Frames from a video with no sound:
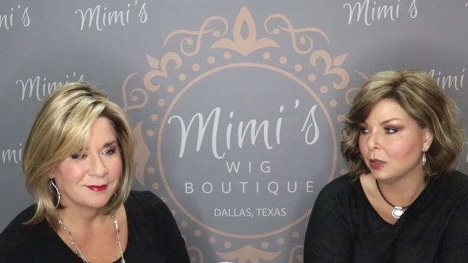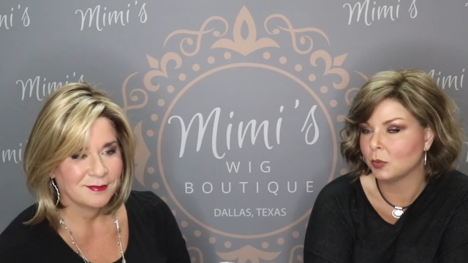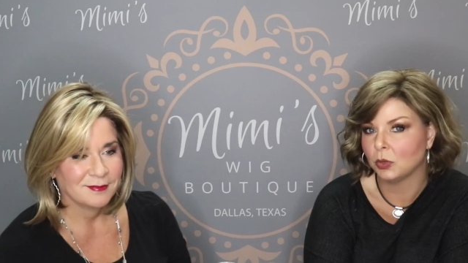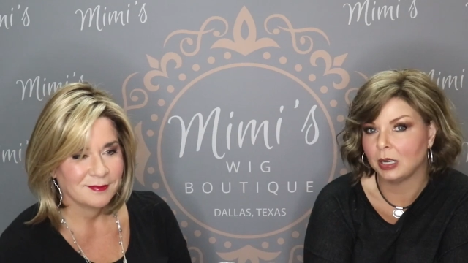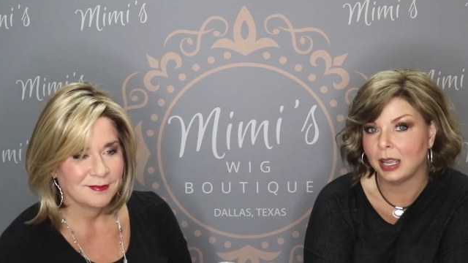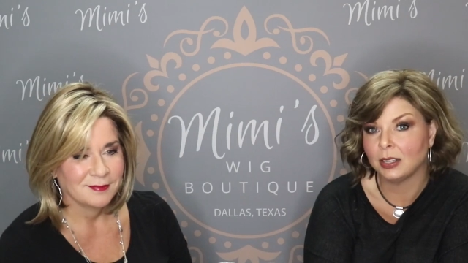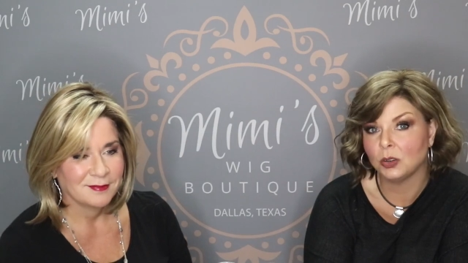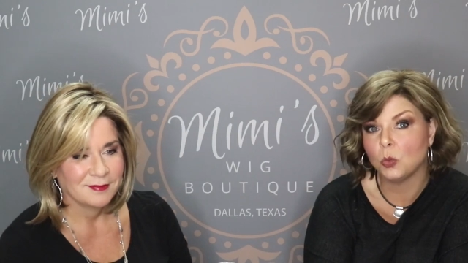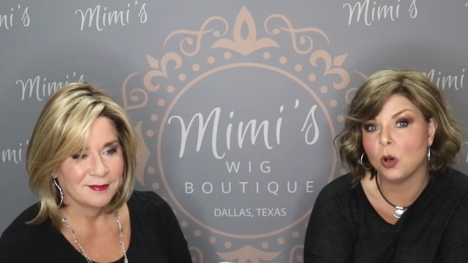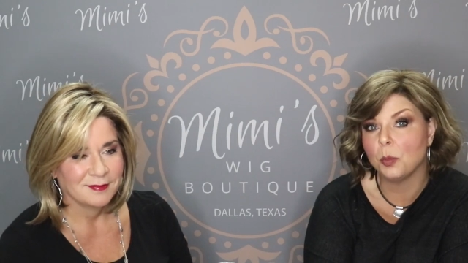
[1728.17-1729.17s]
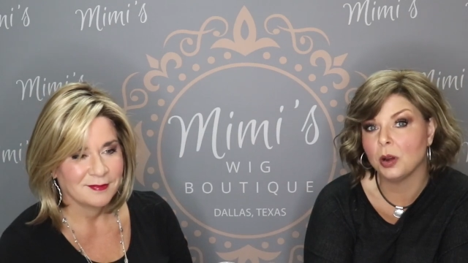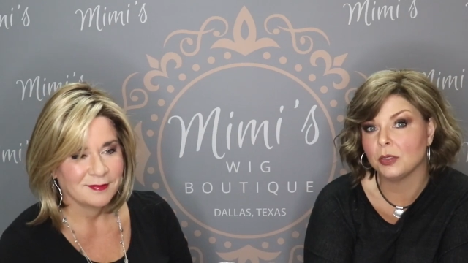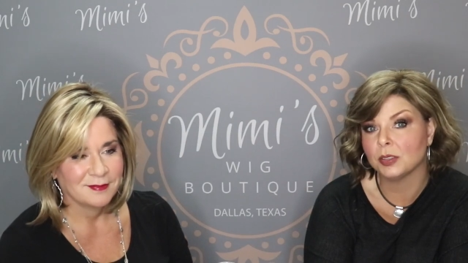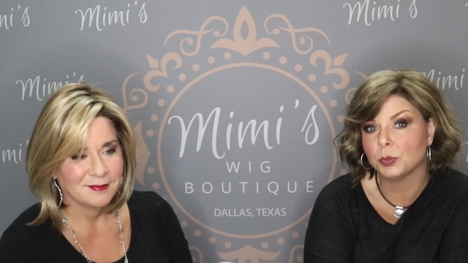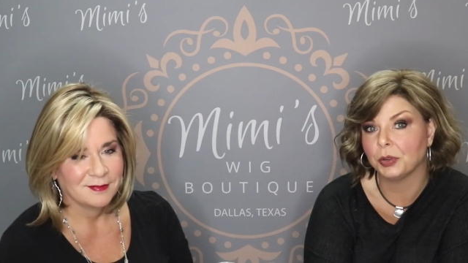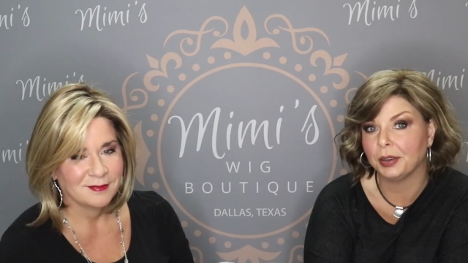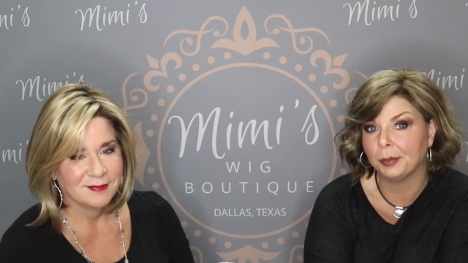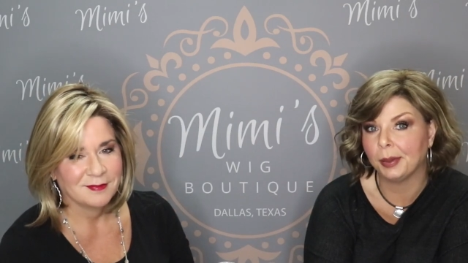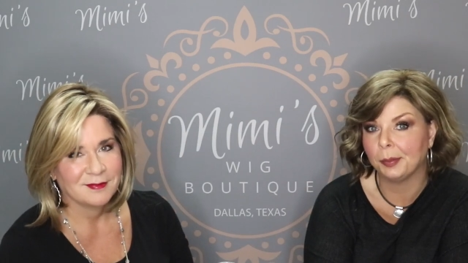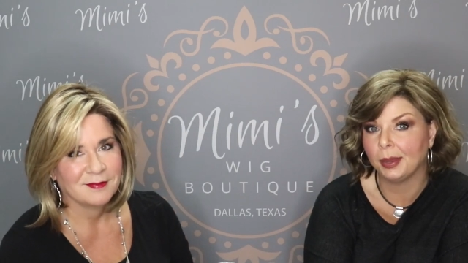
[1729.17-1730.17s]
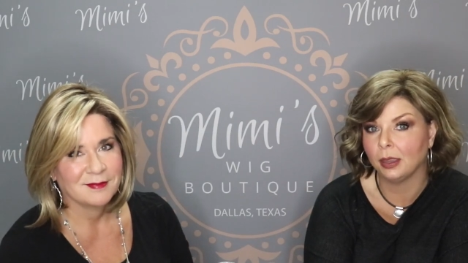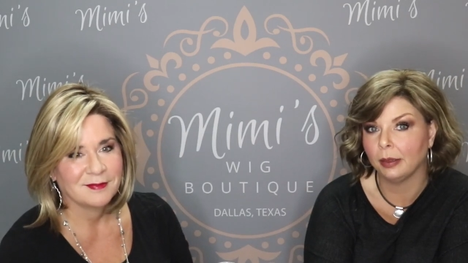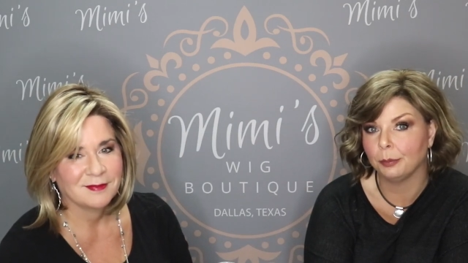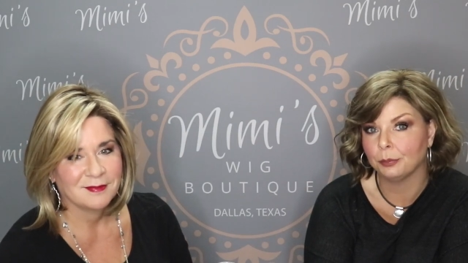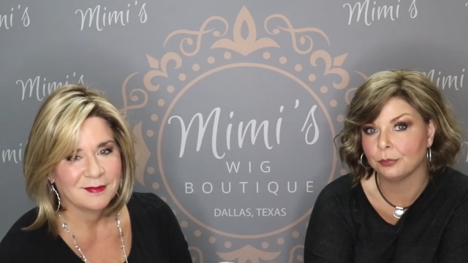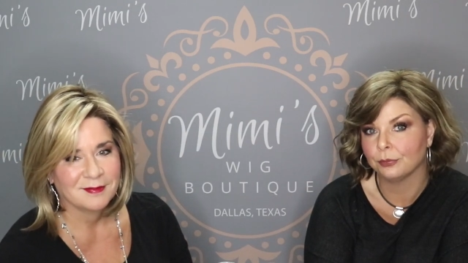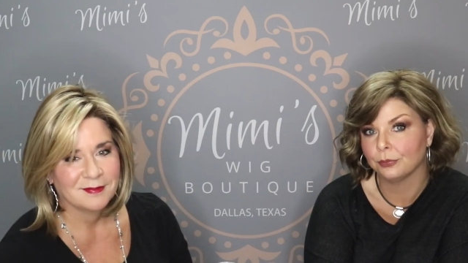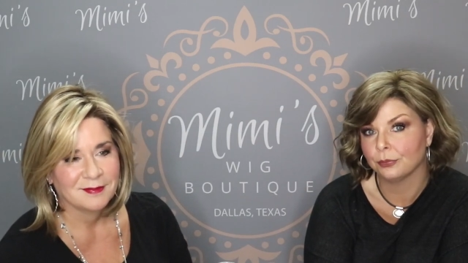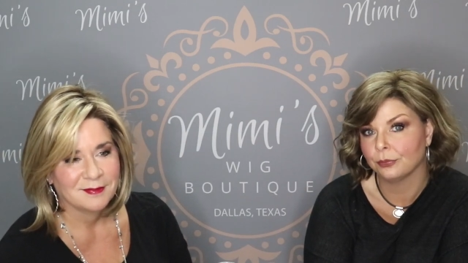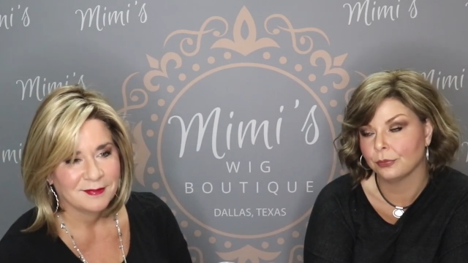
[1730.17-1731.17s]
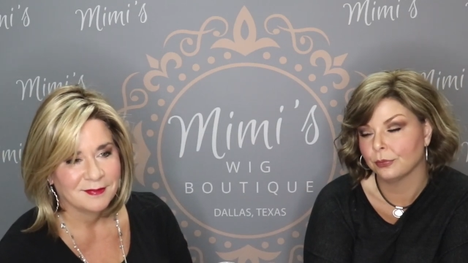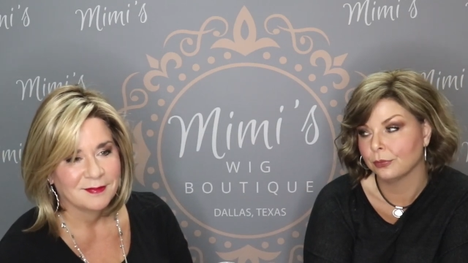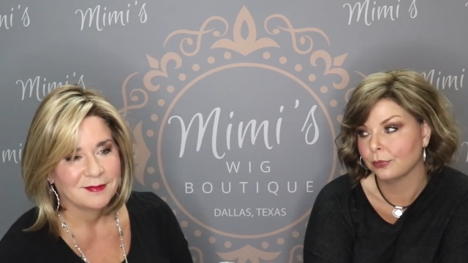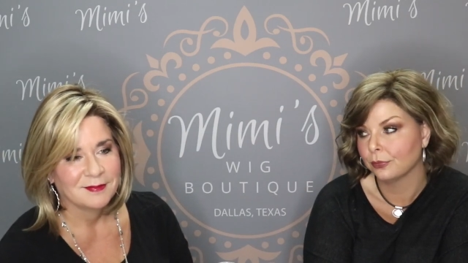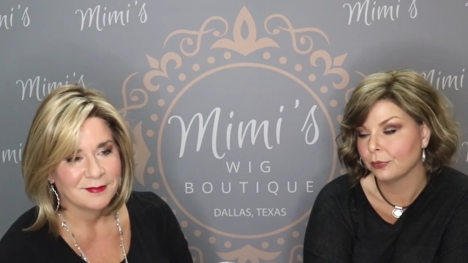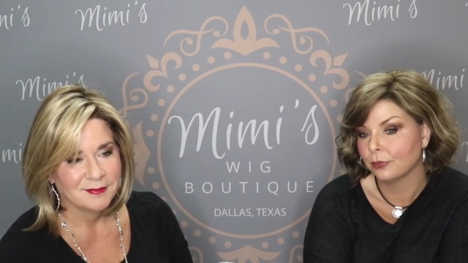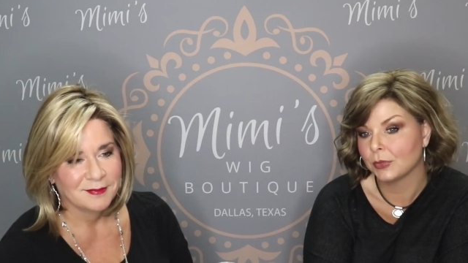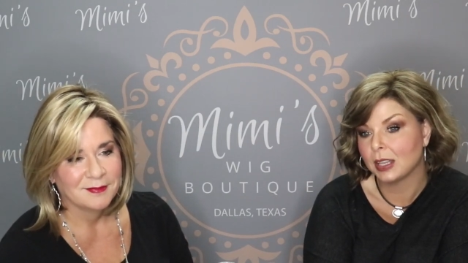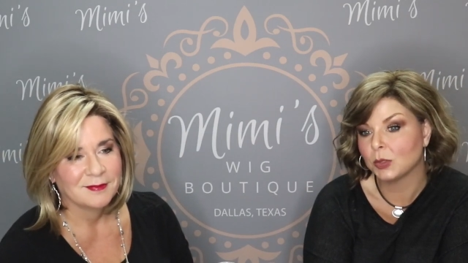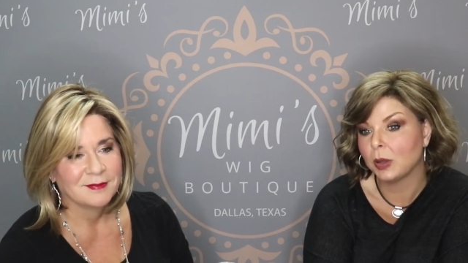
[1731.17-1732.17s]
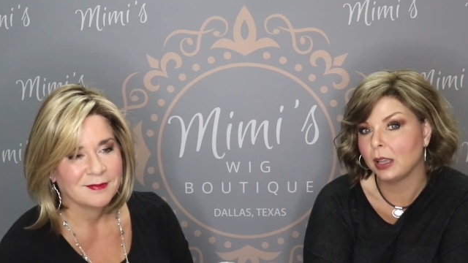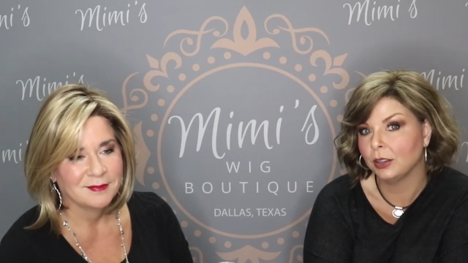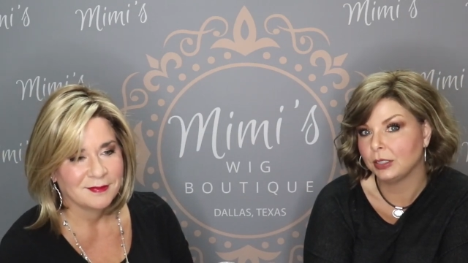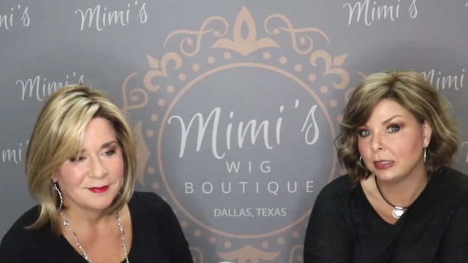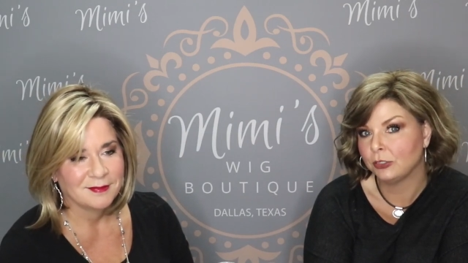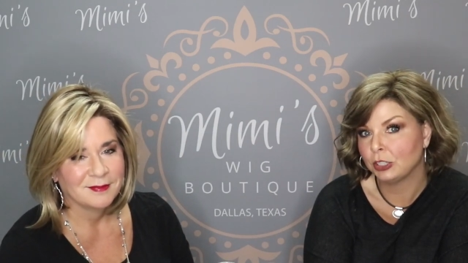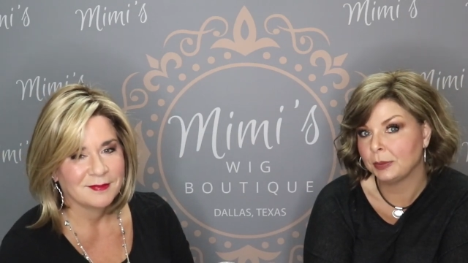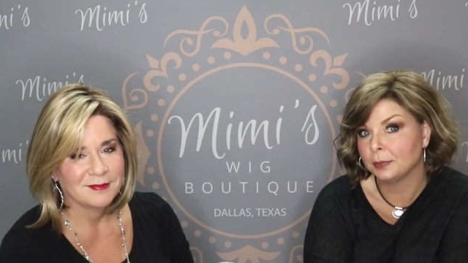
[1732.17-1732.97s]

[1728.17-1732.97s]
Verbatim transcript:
Speaker 1: morning. I had to go to Walmart this morning and buy makeup. That's why I look different.